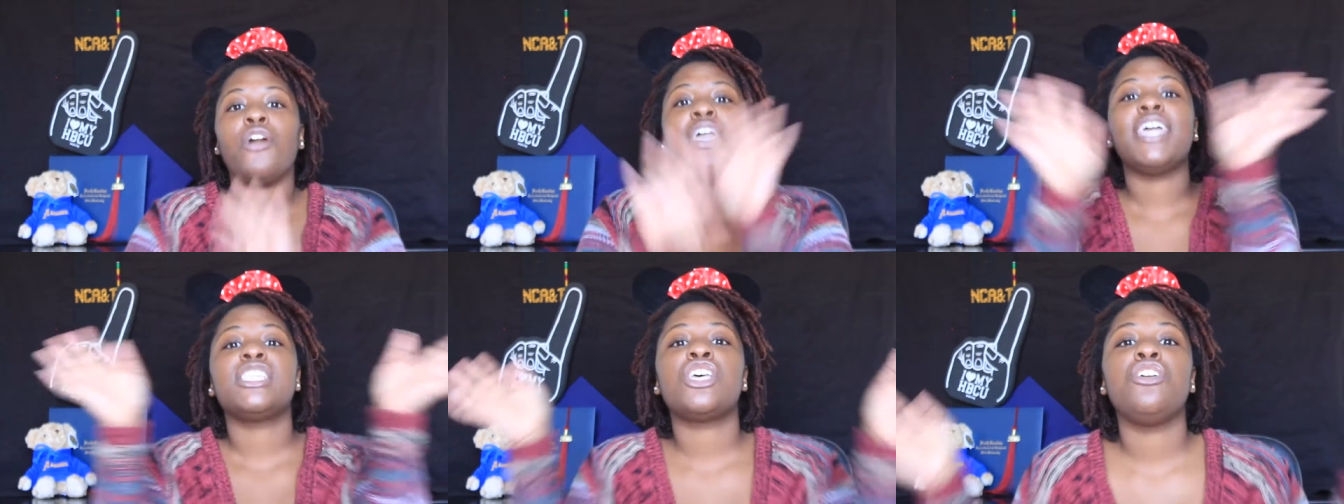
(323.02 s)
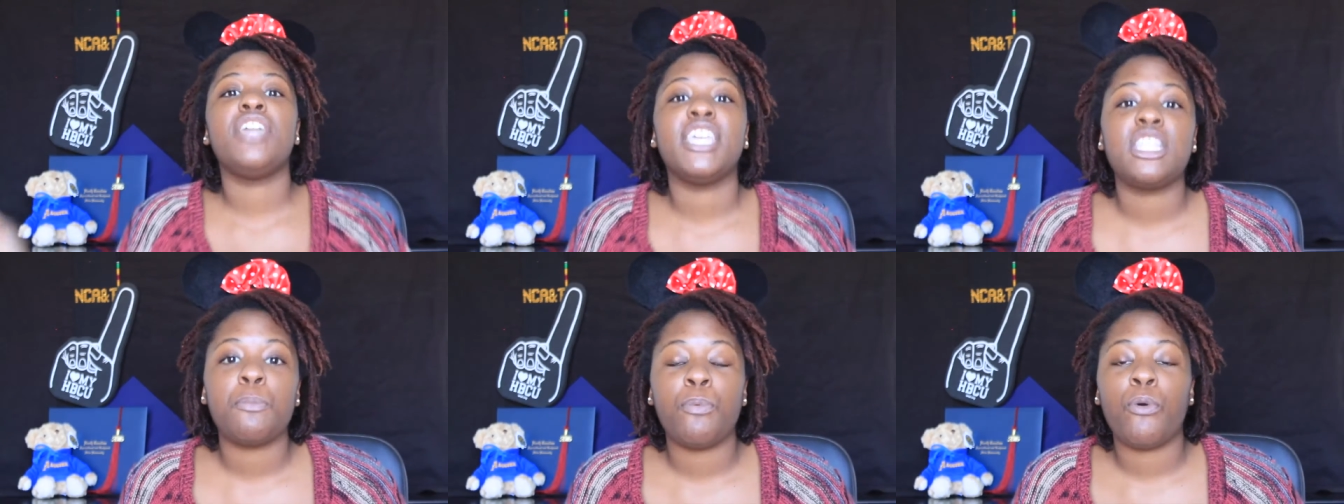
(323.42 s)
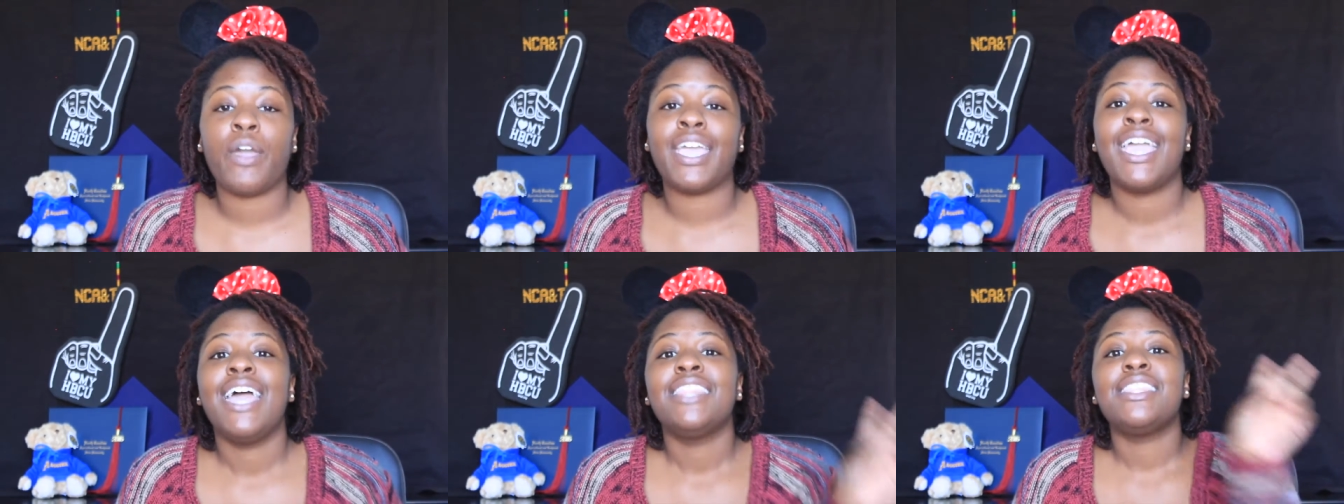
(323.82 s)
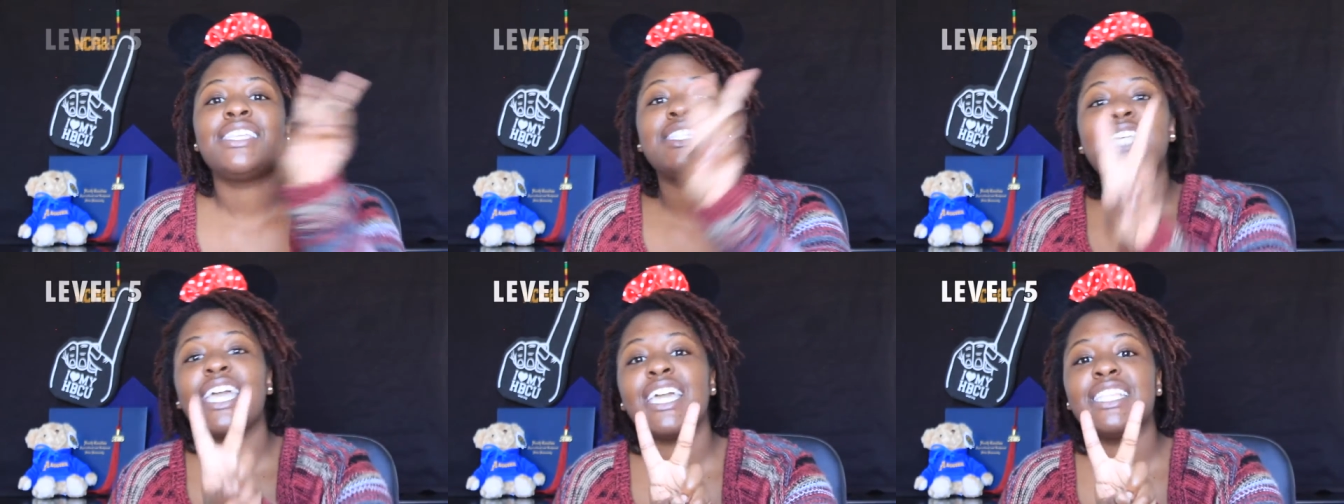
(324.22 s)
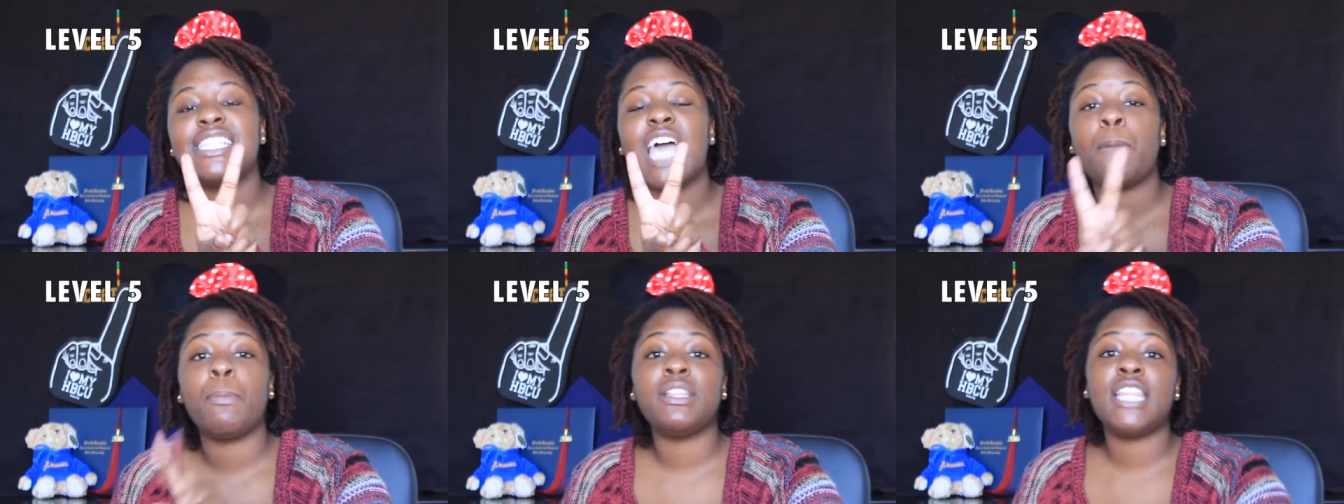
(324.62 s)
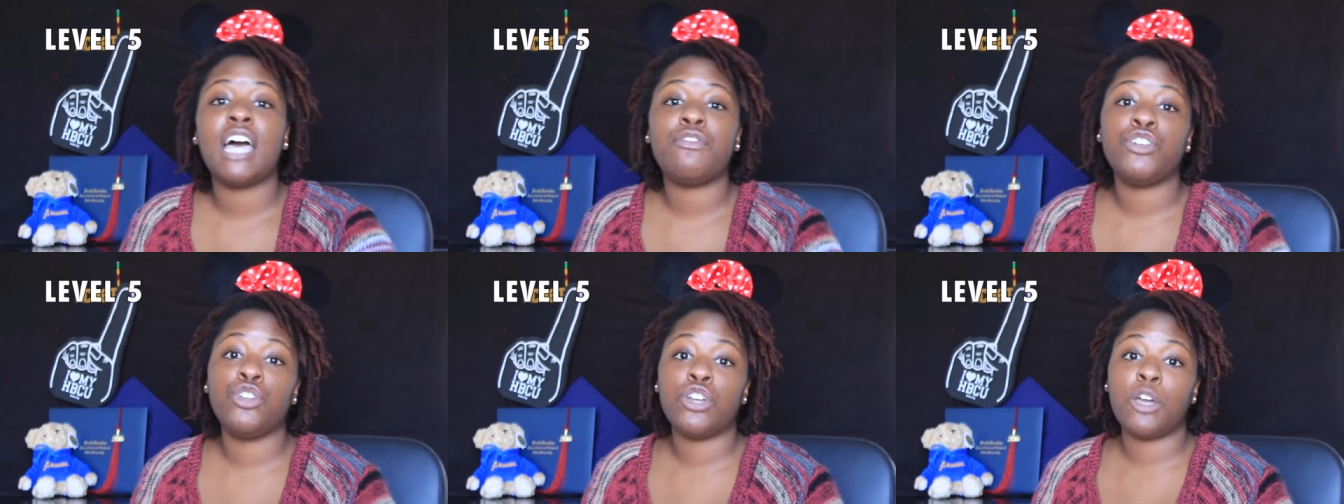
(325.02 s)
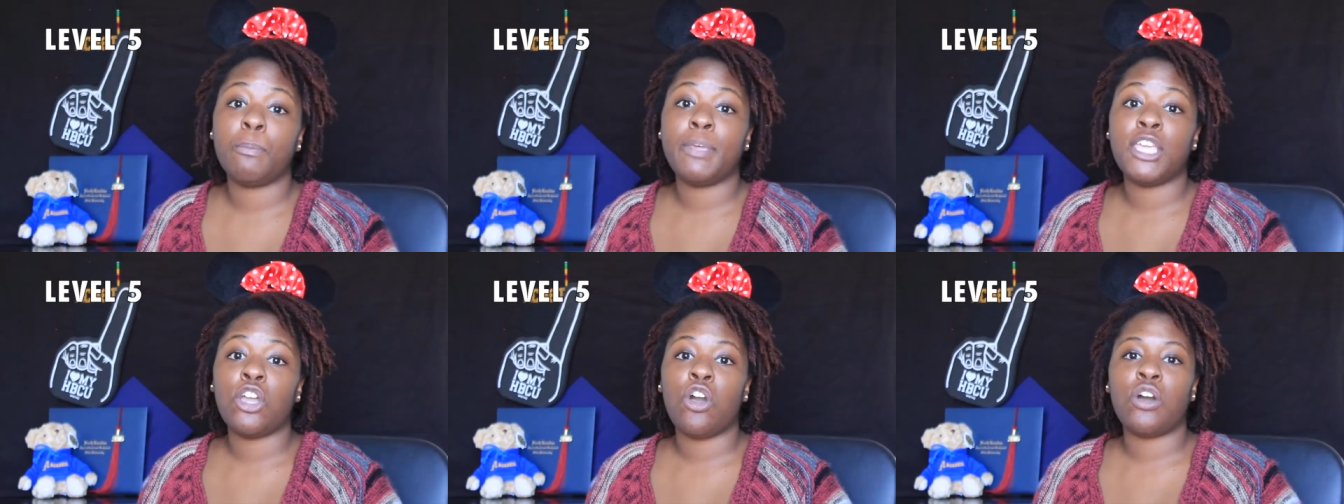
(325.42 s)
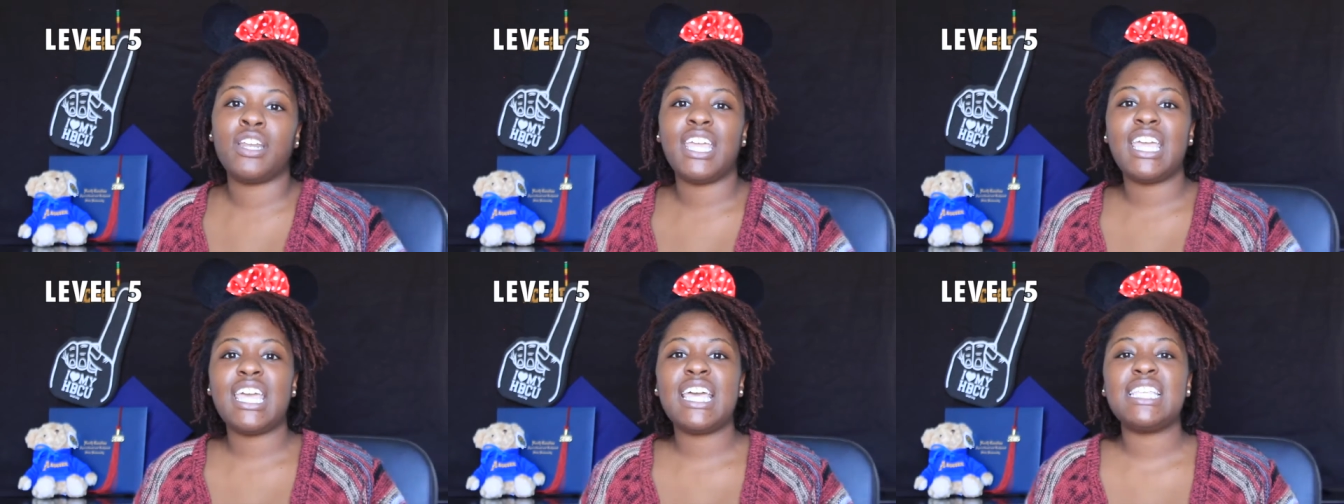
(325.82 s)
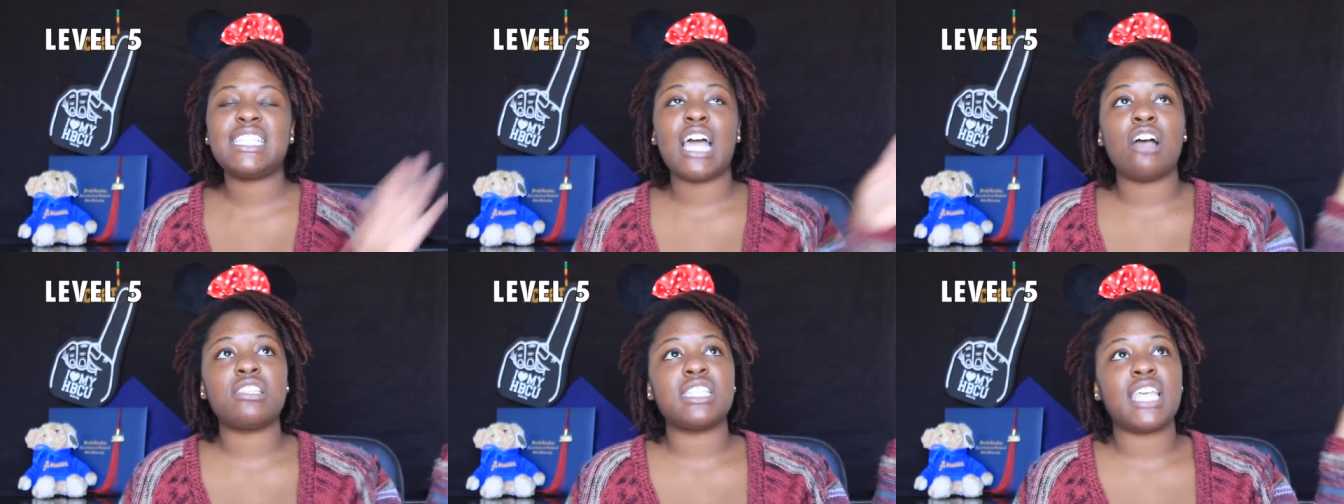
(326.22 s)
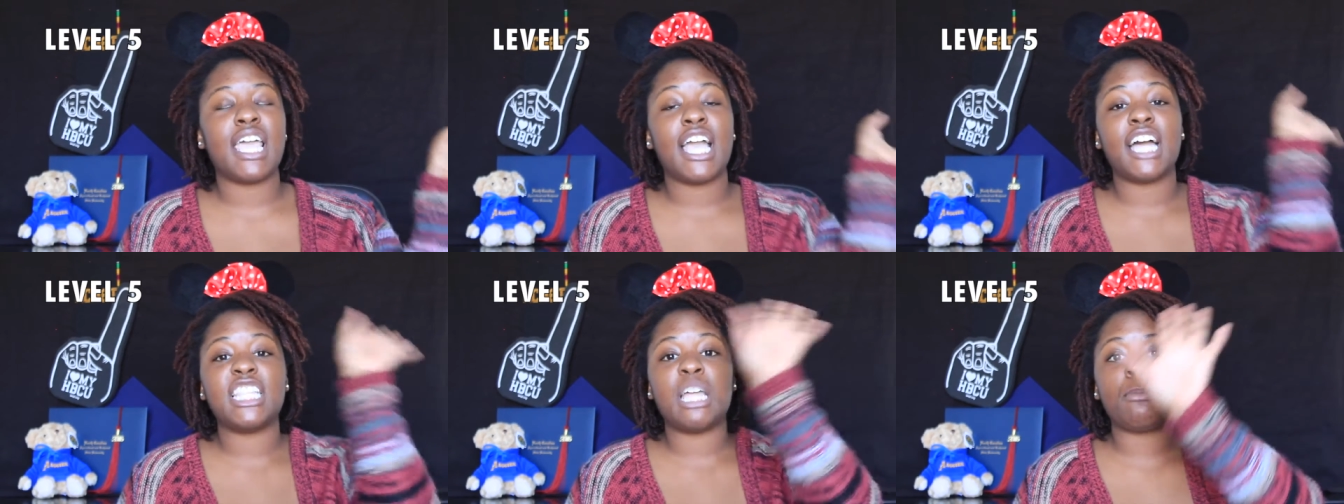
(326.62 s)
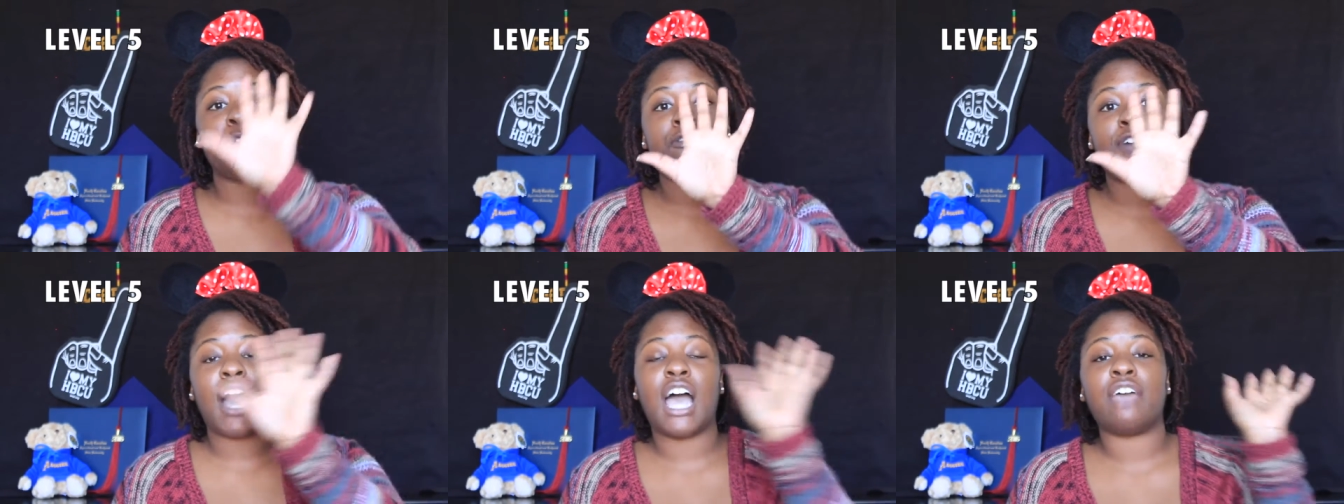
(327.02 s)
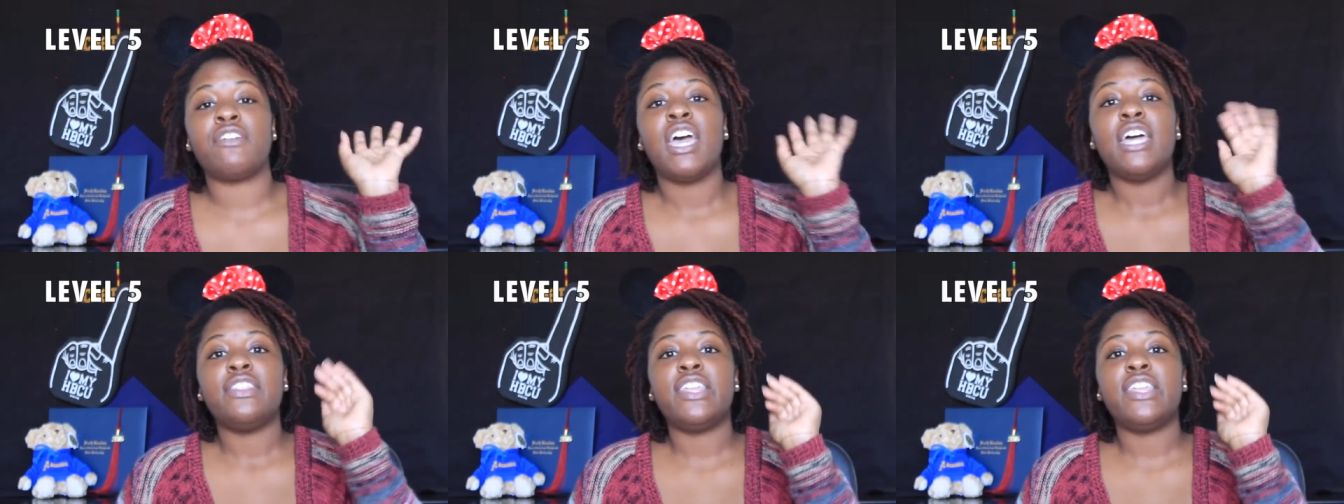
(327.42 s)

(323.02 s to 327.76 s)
Okay, so you get the point. The second type of level you could be on is, I'll say, a number five.